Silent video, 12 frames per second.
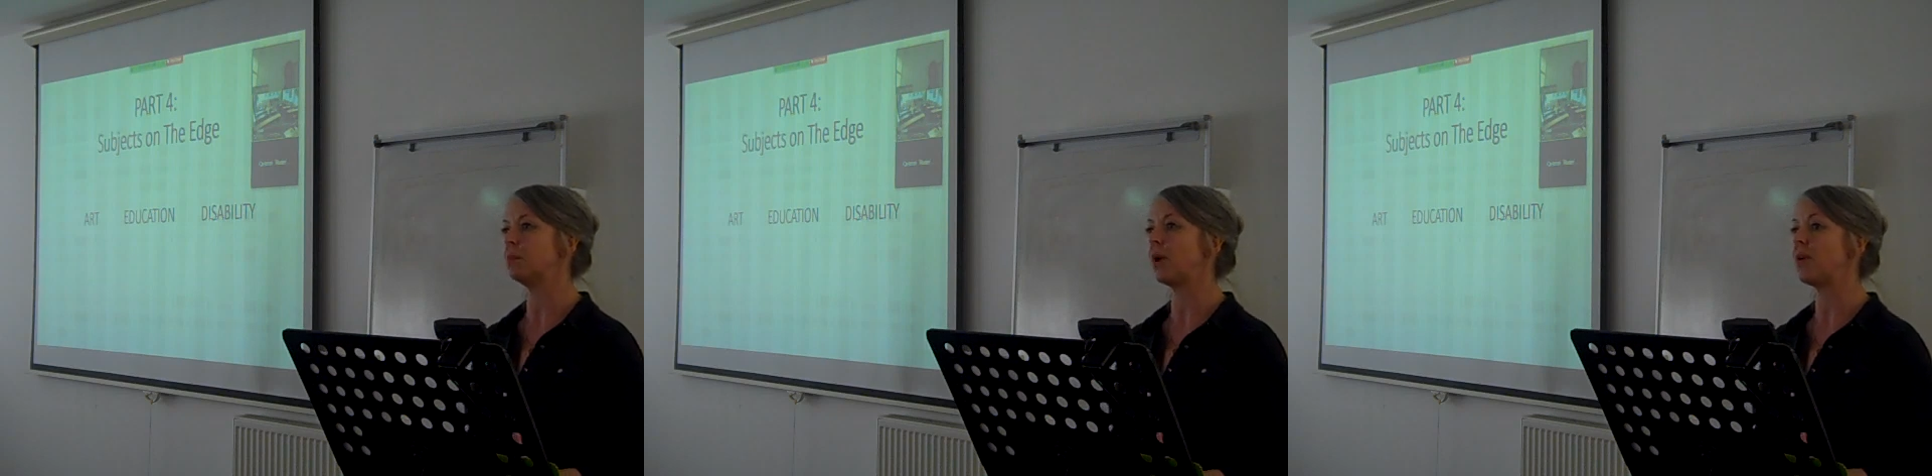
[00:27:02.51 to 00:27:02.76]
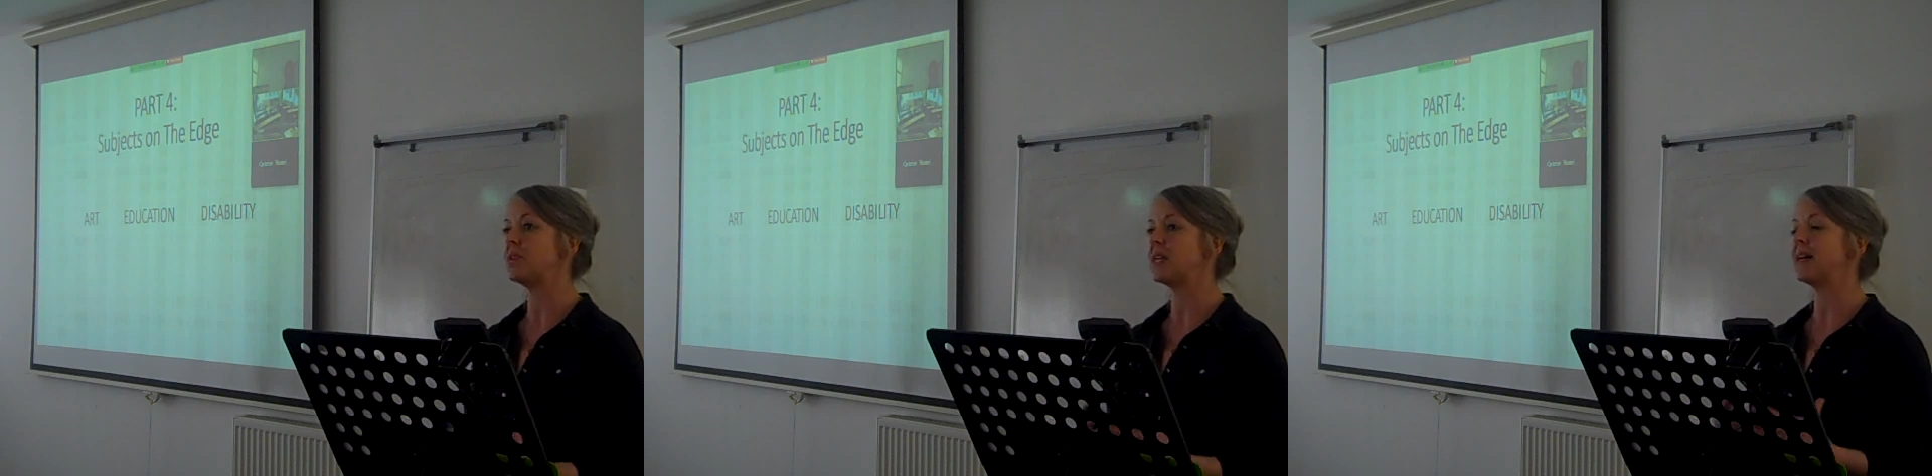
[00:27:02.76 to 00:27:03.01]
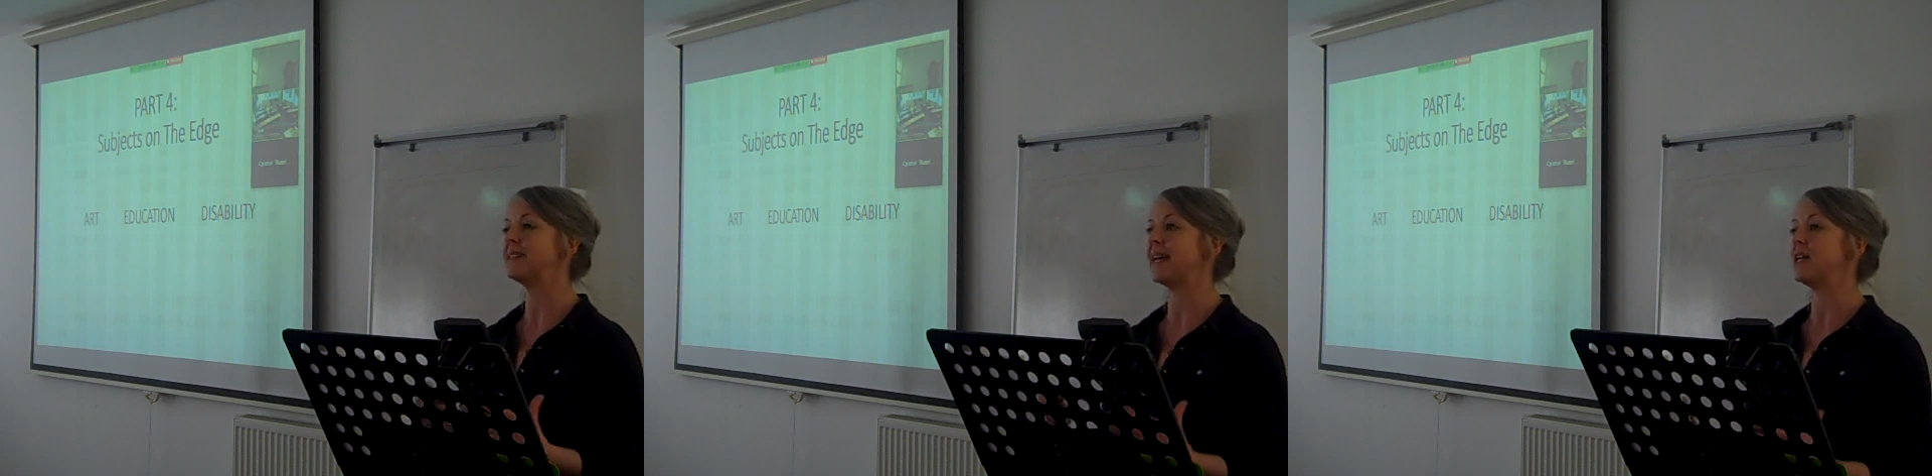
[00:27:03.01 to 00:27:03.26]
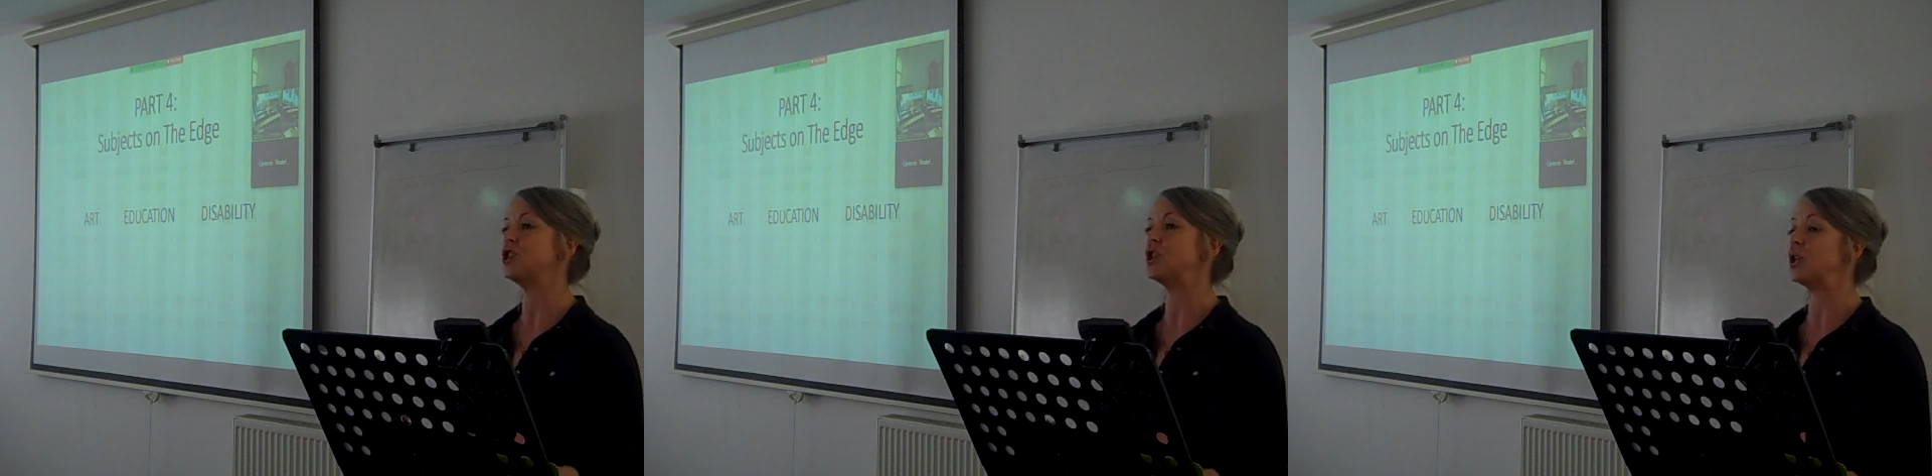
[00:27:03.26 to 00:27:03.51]

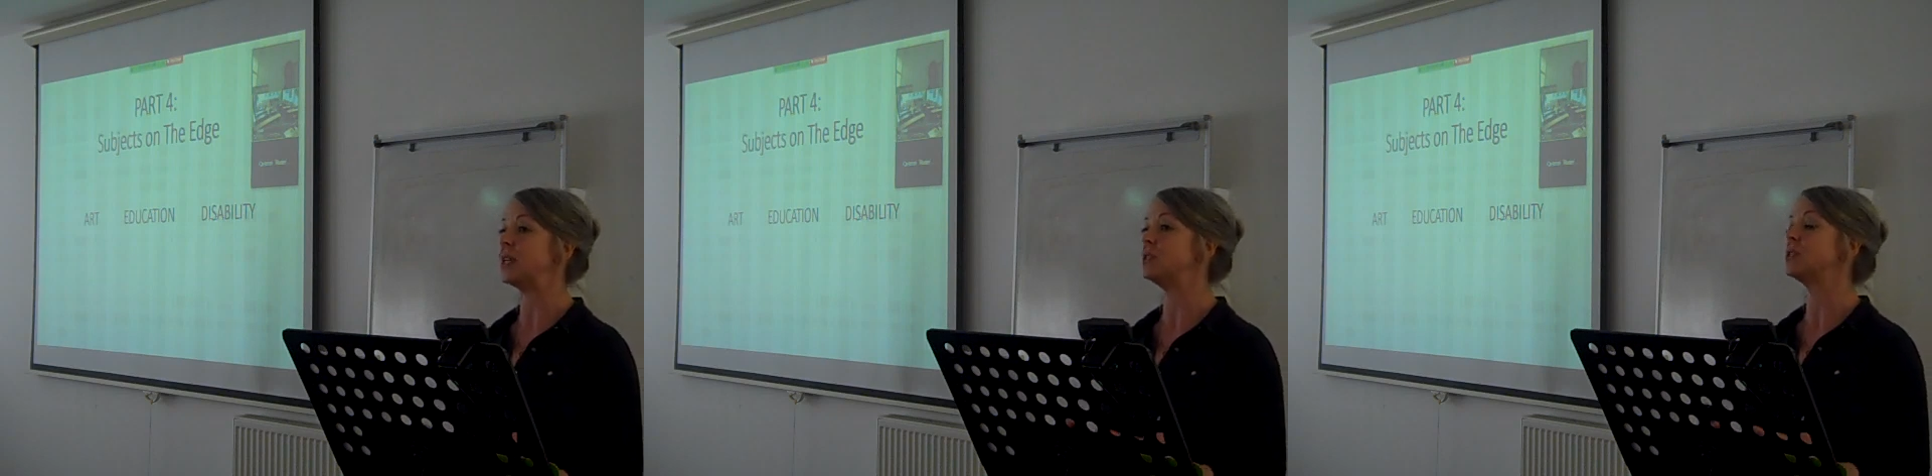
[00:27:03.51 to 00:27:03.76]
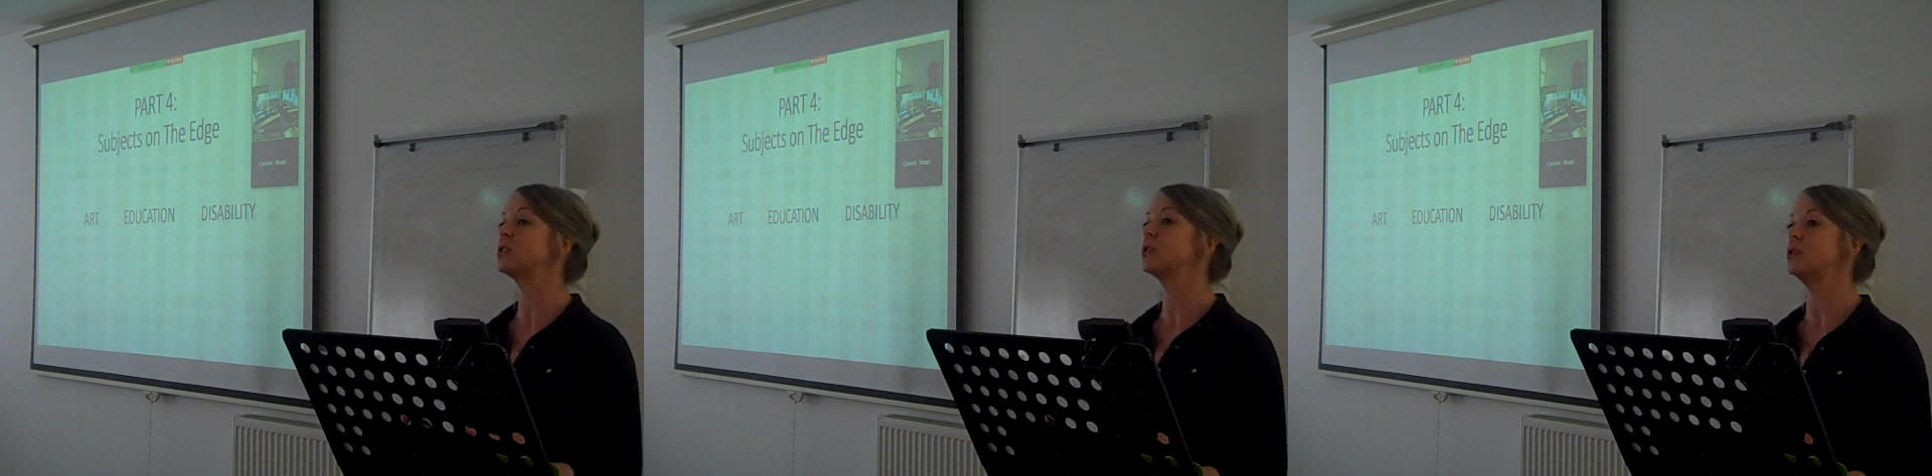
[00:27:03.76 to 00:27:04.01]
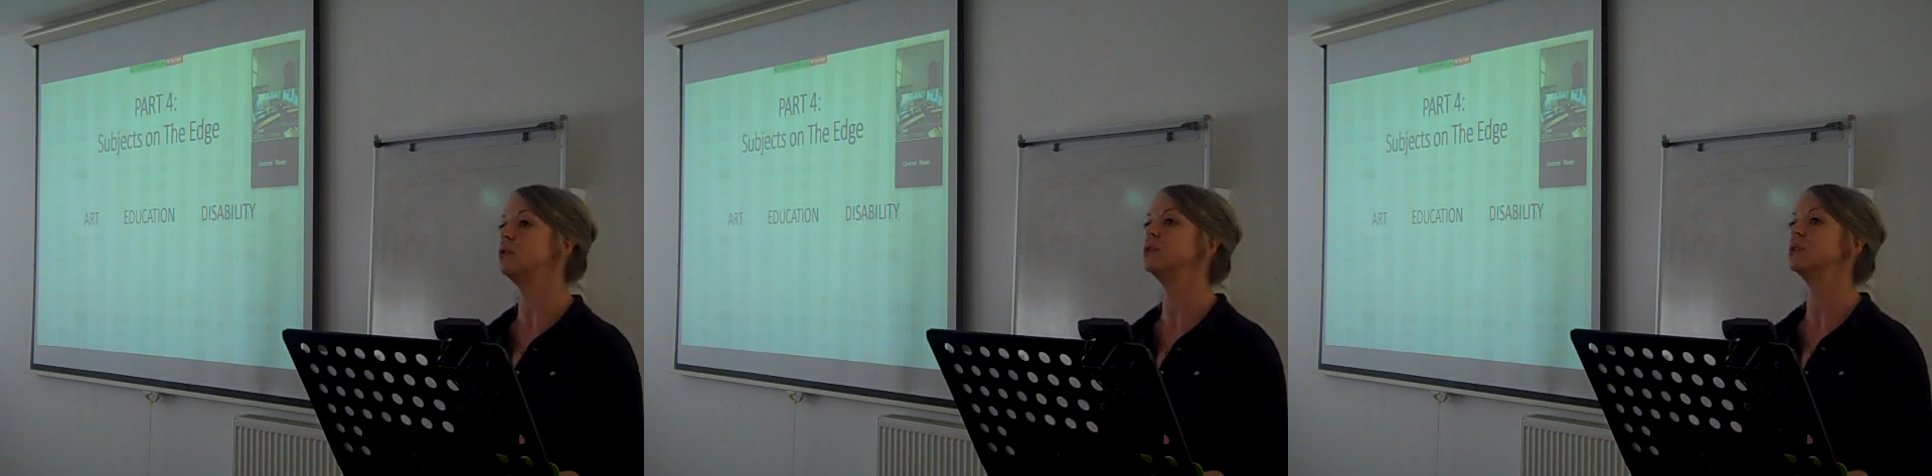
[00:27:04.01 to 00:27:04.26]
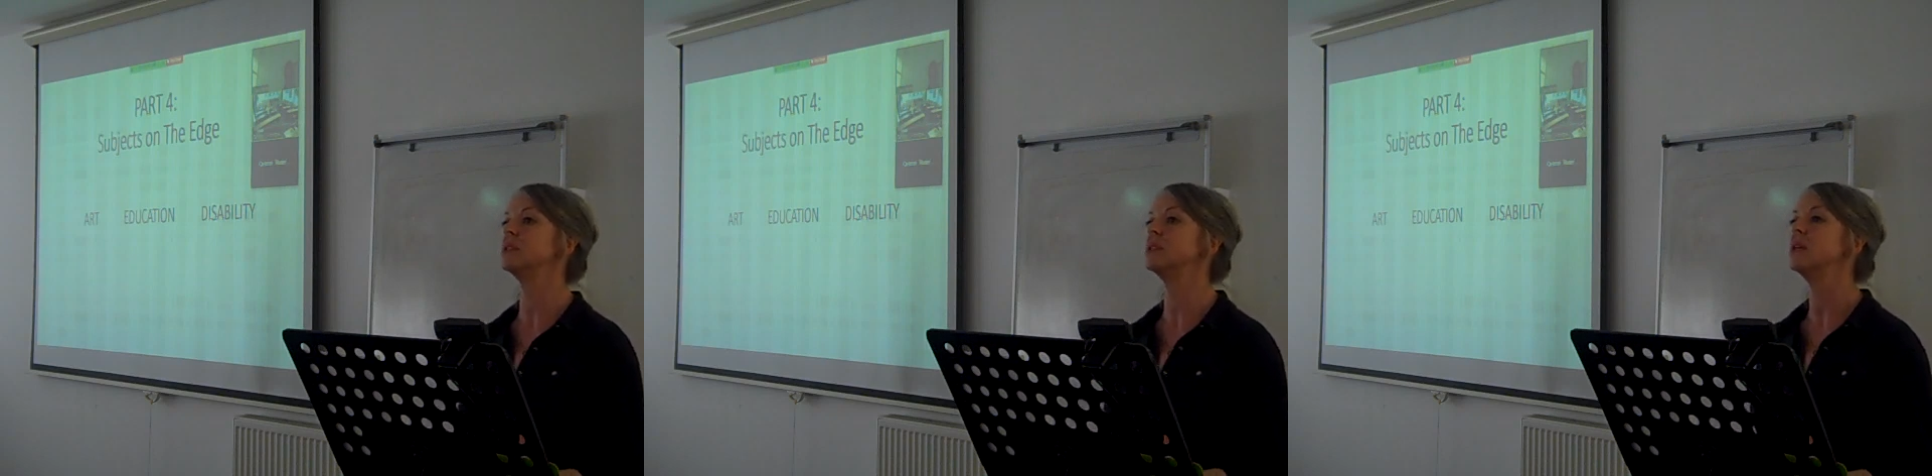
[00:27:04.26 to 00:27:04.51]
prioritisation in
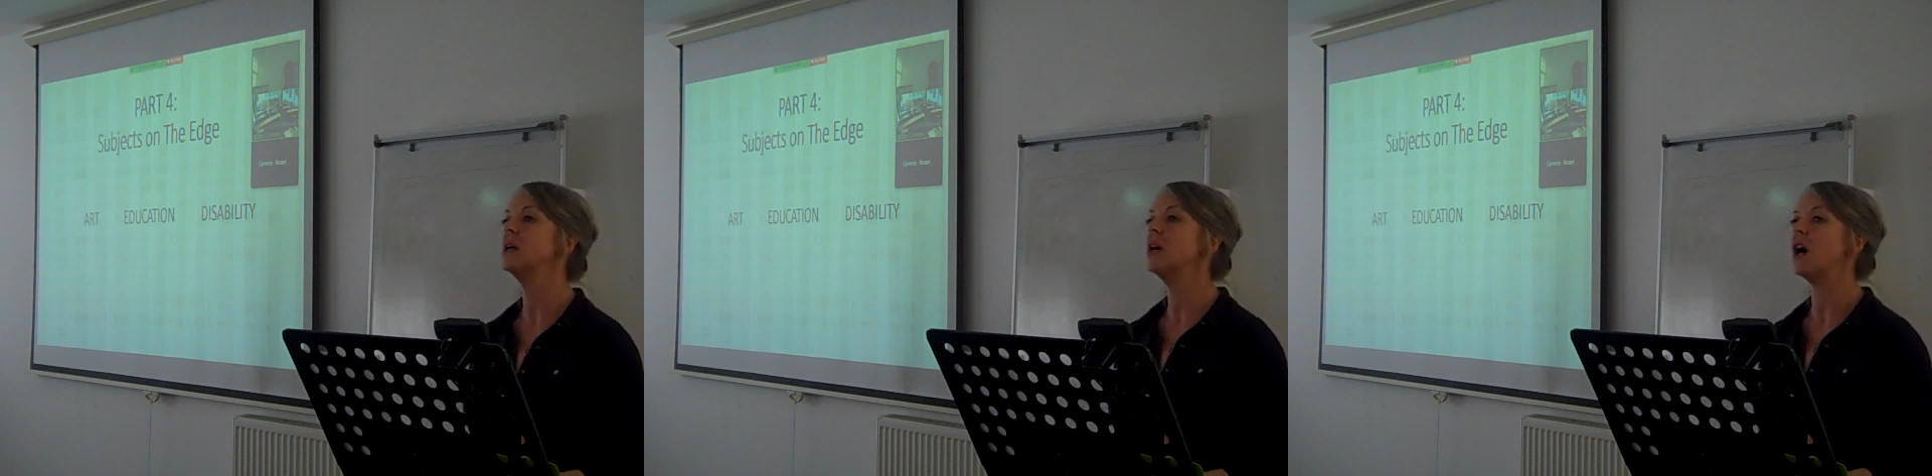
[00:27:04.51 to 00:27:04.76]
schools,